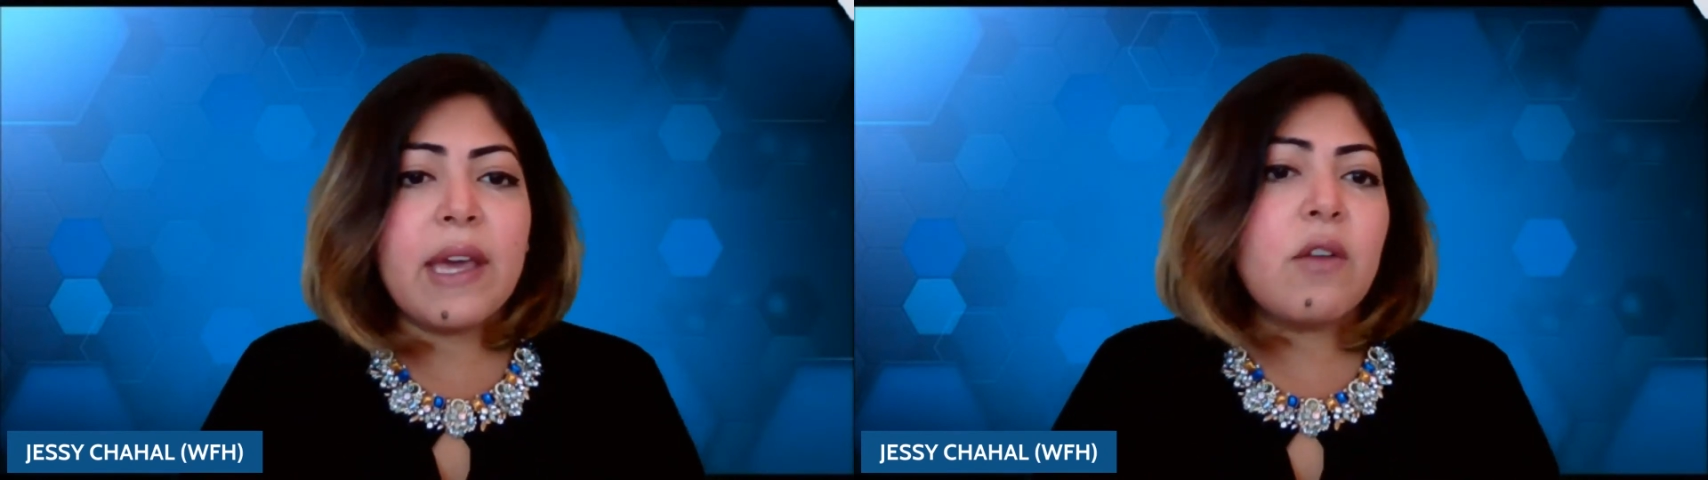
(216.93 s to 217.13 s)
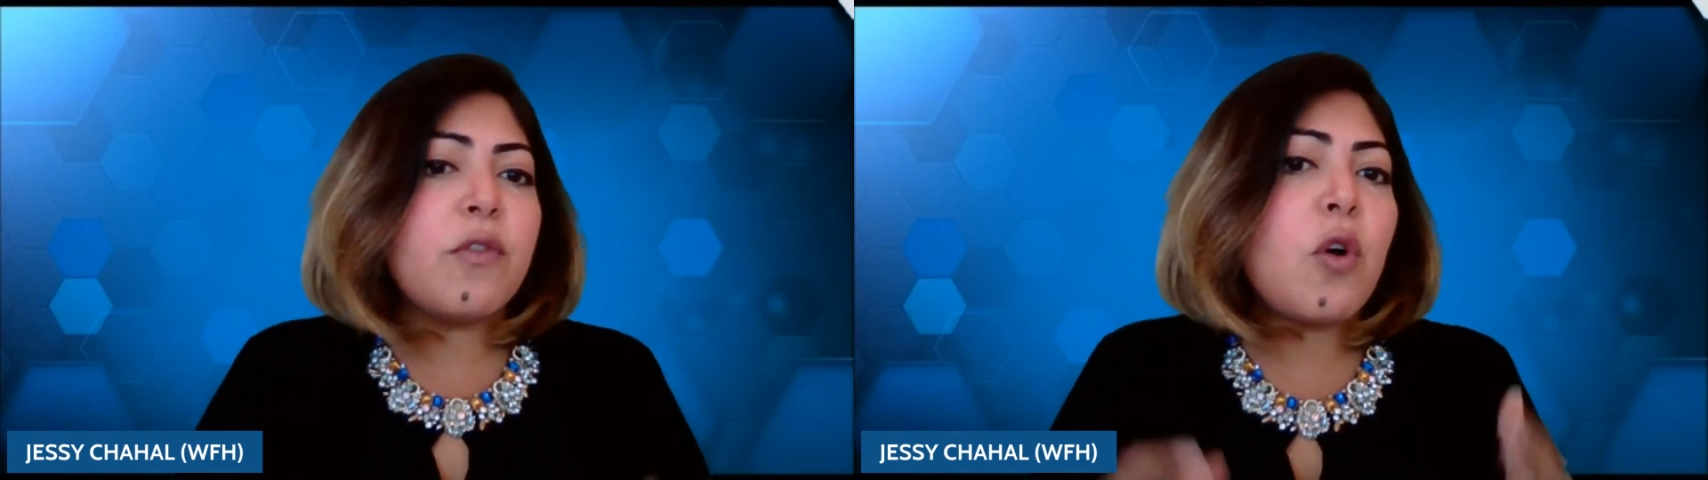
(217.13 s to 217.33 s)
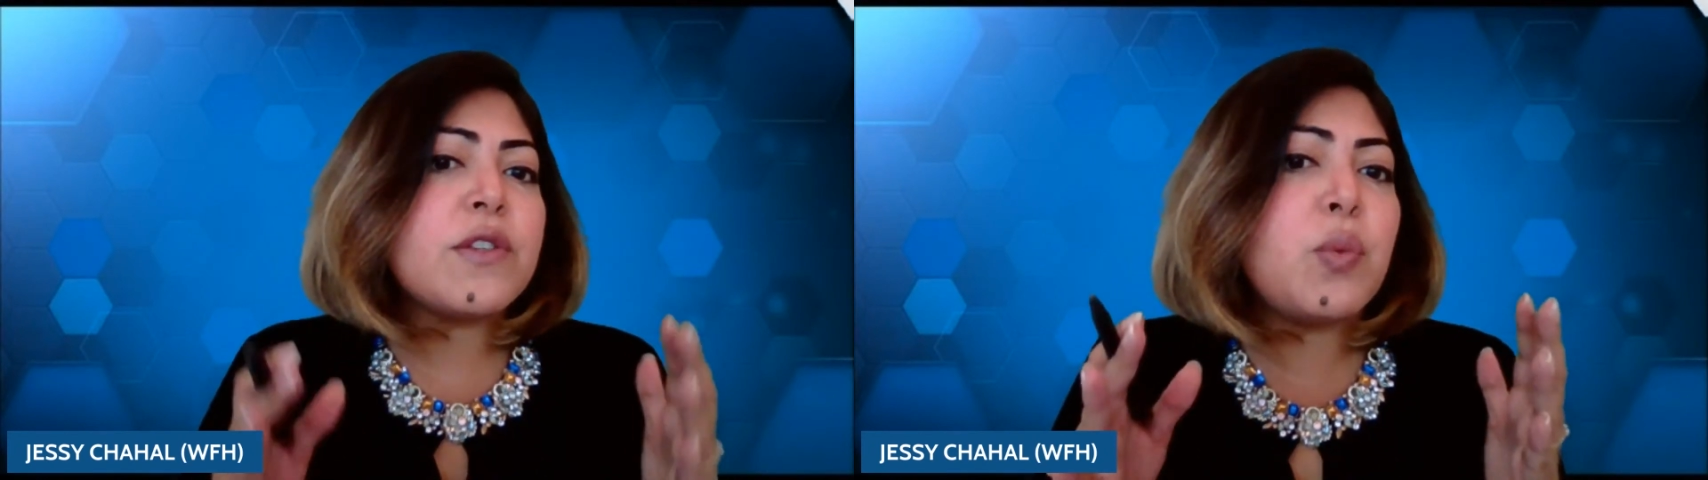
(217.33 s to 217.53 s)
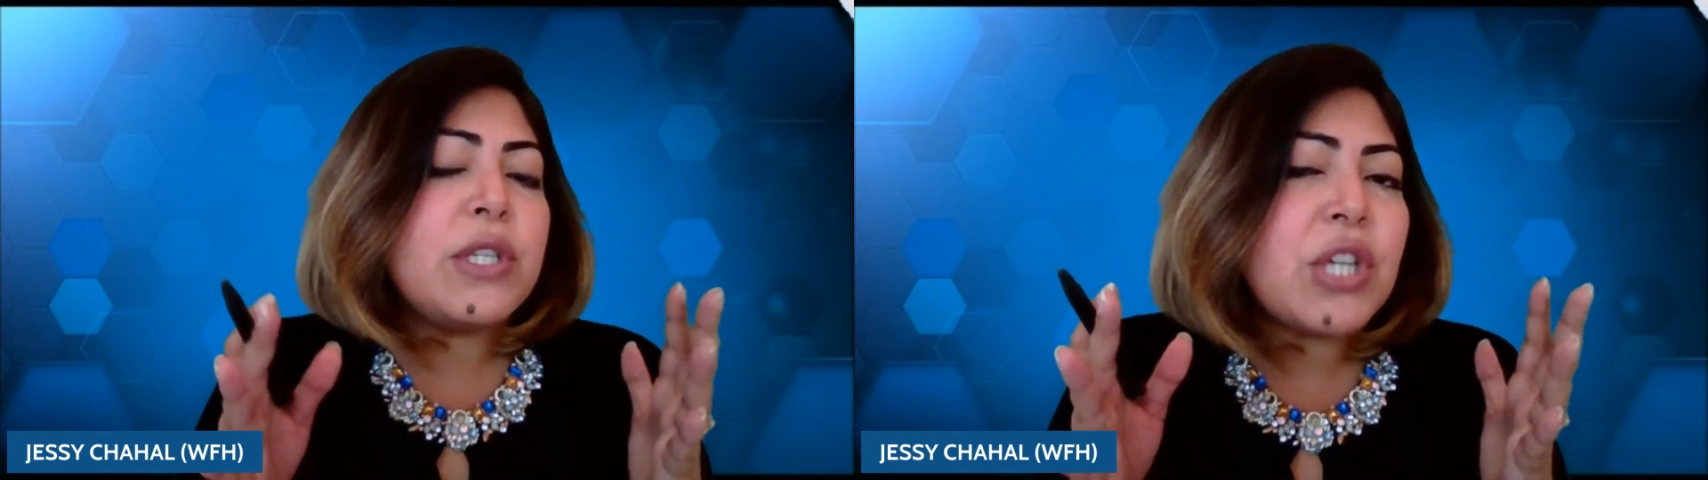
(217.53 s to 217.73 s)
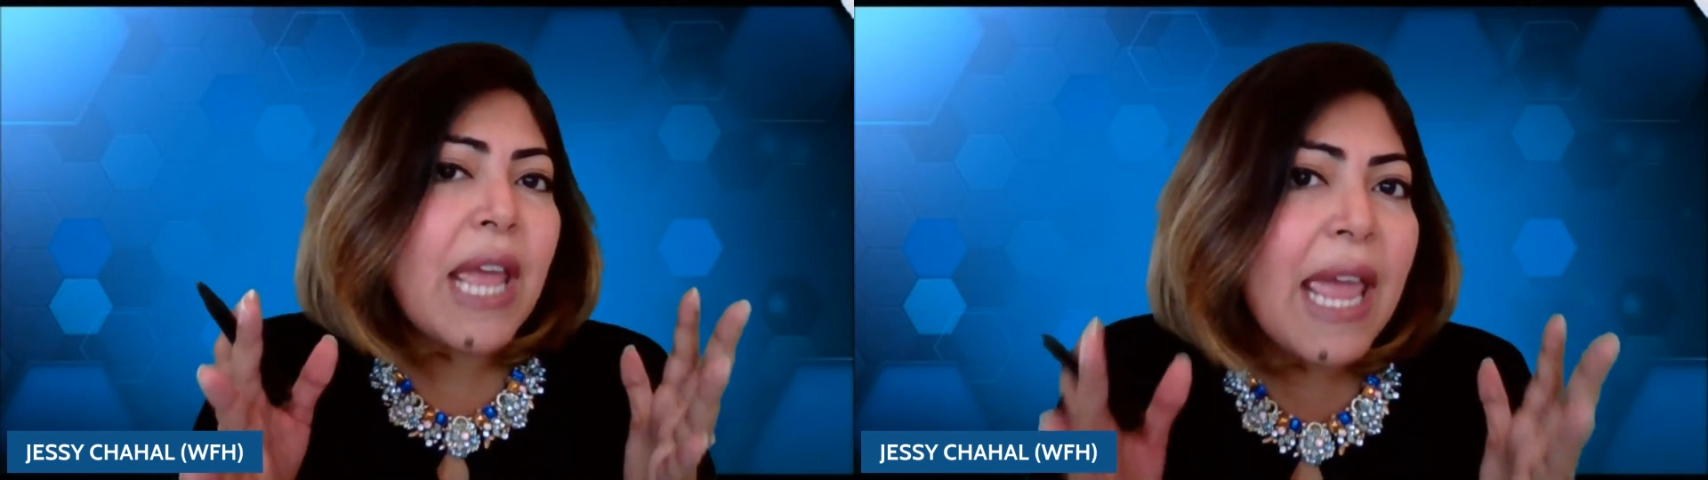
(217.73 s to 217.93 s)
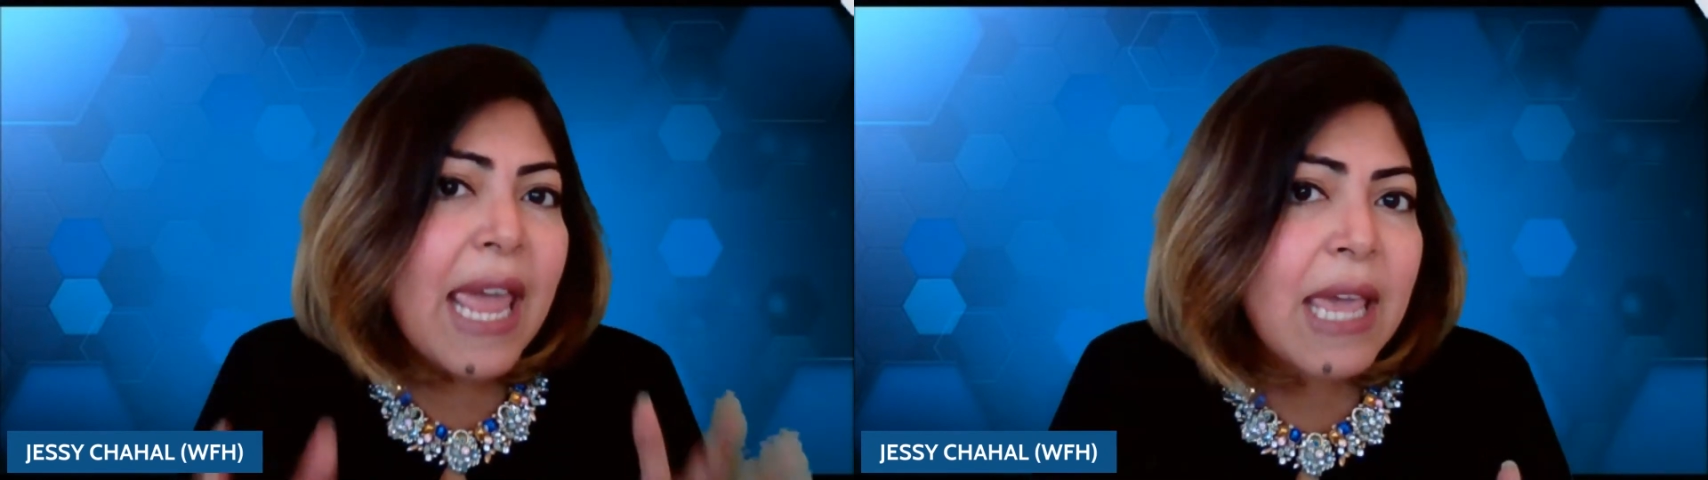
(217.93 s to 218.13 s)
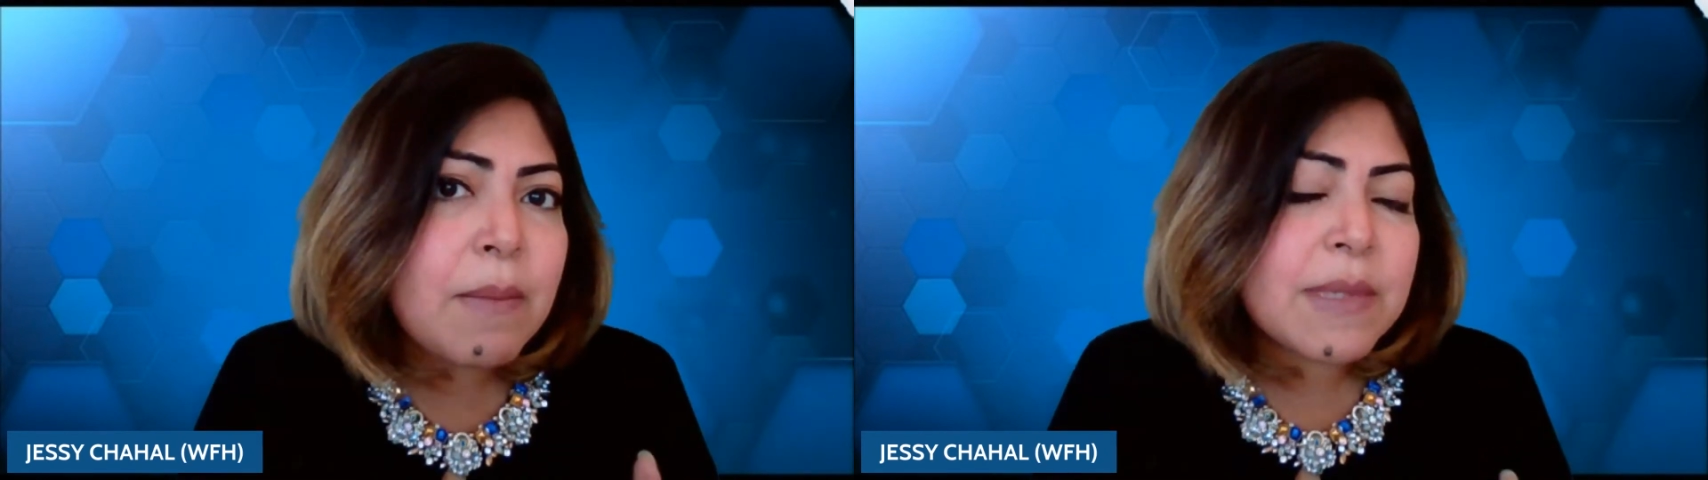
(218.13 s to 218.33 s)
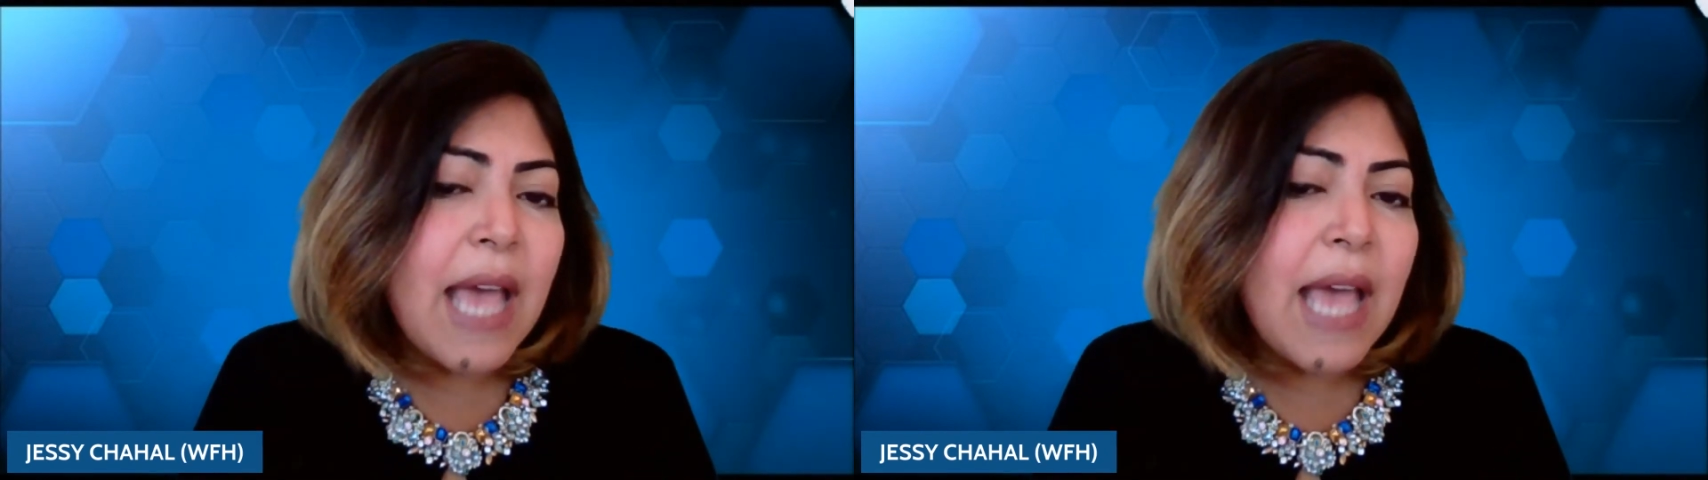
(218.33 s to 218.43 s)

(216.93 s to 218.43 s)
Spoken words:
of course, which aims